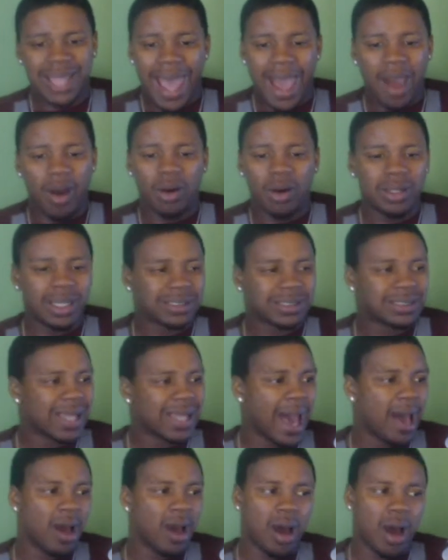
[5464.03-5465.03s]
not
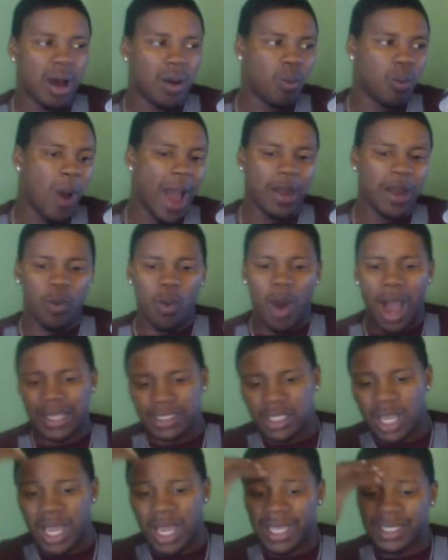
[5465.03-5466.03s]

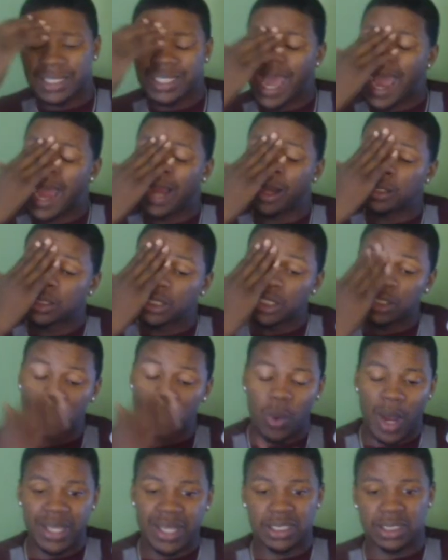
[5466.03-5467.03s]
whitewash an entire
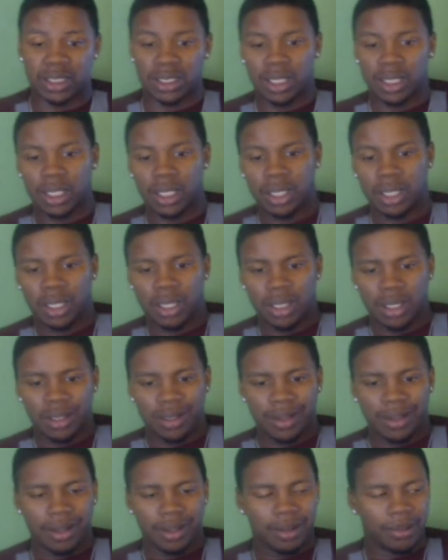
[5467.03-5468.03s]
situation
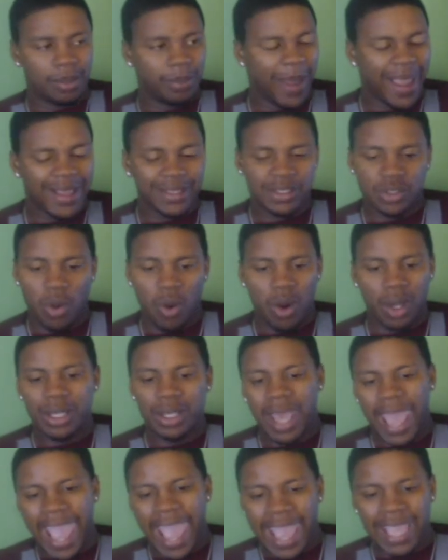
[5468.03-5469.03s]
based on
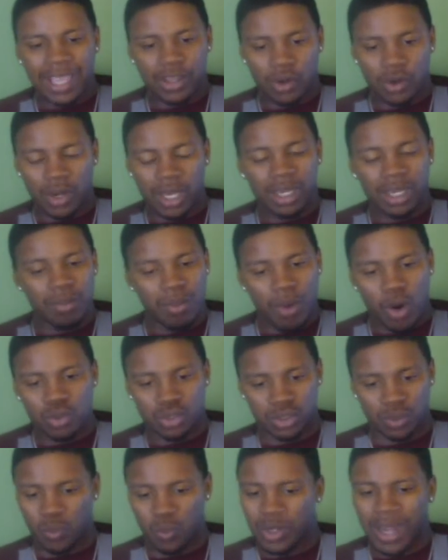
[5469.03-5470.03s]
anger and
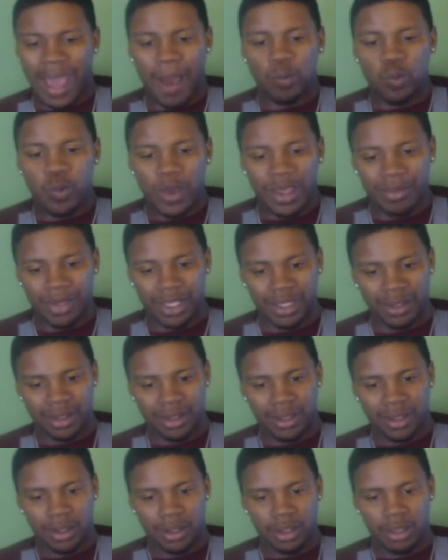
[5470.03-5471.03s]
emotion. We're not women.
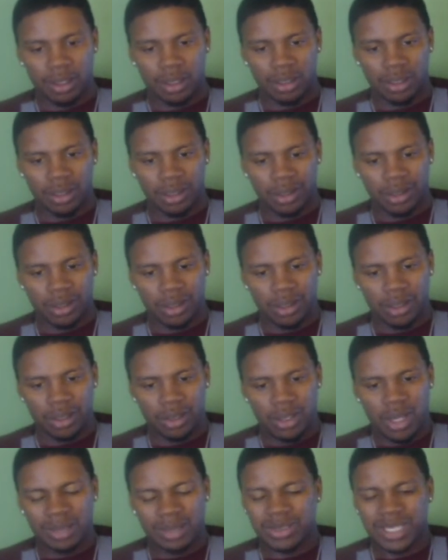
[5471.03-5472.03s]

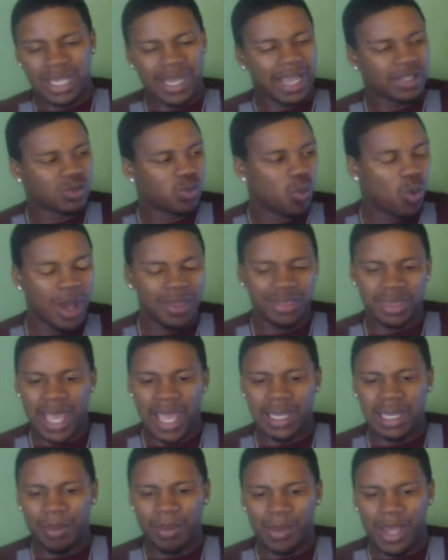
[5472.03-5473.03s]
You know what I'm saying? That's one
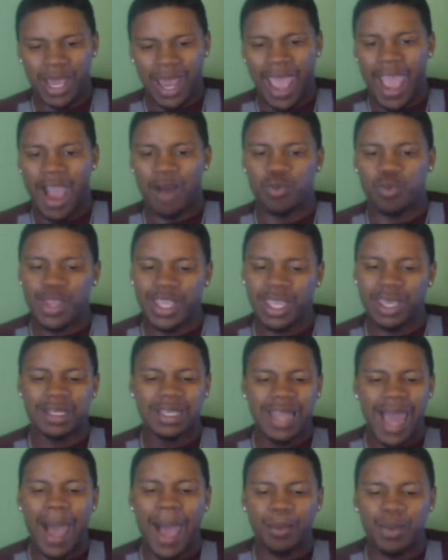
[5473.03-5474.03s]
thing that men have. We can